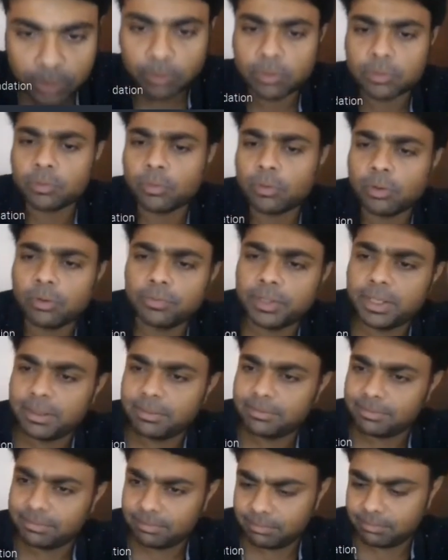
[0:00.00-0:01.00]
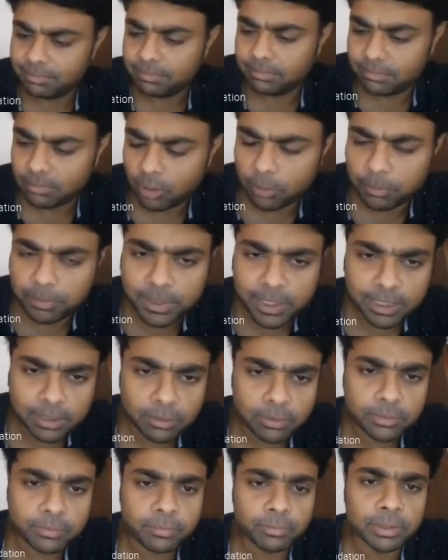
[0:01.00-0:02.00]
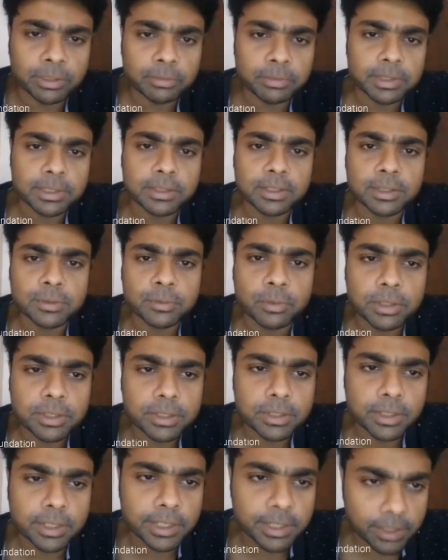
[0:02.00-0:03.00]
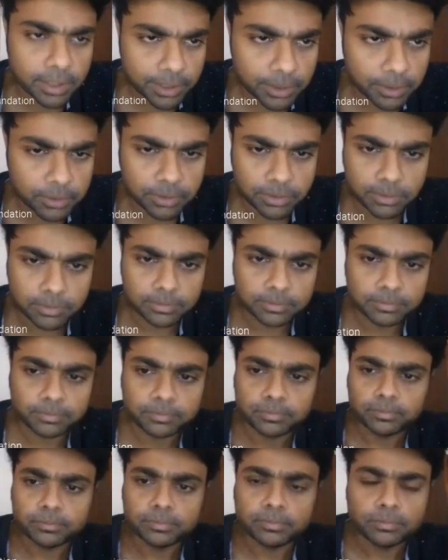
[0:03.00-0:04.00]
So that was one of the objectives with which this was introduced.